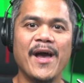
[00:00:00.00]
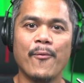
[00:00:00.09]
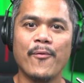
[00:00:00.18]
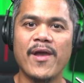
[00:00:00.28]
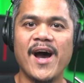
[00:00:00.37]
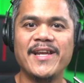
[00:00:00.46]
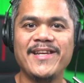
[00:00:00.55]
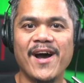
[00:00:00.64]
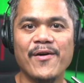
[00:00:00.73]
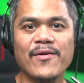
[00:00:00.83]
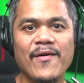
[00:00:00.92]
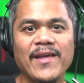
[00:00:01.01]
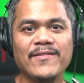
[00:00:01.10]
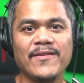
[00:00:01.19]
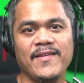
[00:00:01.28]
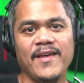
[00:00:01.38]
We are now going
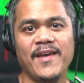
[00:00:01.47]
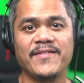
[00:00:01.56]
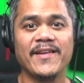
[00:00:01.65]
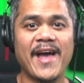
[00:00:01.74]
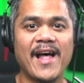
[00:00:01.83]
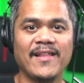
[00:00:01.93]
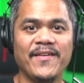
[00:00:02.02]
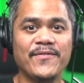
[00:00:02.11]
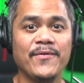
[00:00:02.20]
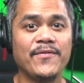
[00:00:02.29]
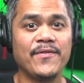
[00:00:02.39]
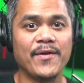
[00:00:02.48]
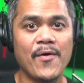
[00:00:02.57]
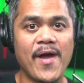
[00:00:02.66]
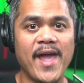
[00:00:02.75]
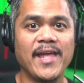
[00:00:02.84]
to test the
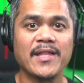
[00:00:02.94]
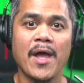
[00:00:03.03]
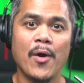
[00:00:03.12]
LS-208